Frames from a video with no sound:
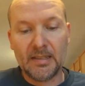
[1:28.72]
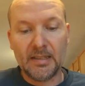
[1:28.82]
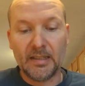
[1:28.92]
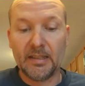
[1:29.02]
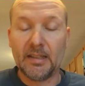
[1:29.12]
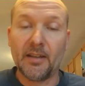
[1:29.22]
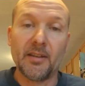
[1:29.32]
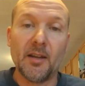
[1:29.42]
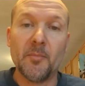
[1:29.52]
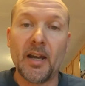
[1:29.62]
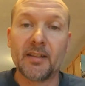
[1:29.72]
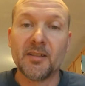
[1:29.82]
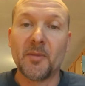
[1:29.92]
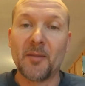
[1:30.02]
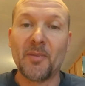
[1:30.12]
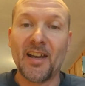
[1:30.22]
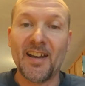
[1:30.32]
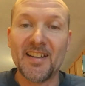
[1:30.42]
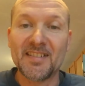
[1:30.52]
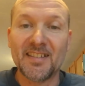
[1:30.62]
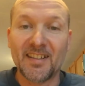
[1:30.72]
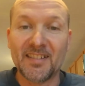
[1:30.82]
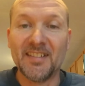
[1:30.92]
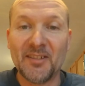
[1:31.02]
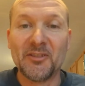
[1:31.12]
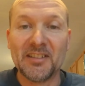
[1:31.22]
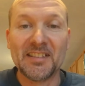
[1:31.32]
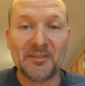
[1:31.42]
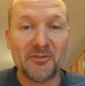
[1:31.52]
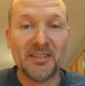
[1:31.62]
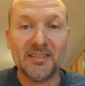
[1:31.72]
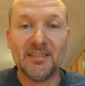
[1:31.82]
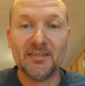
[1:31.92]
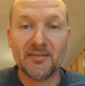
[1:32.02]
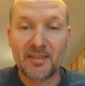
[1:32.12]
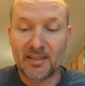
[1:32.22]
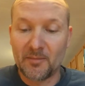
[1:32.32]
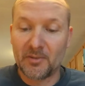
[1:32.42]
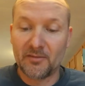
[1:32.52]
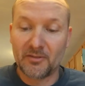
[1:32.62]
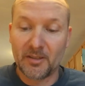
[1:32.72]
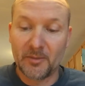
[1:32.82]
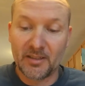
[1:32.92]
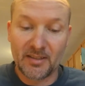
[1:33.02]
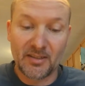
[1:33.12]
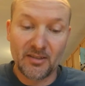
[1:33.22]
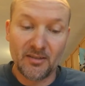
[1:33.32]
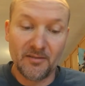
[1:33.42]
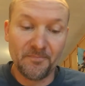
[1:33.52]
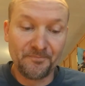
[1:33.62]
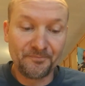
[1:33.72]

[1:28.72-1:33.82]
And I thought back to my past, and I could definitely feel something from it. So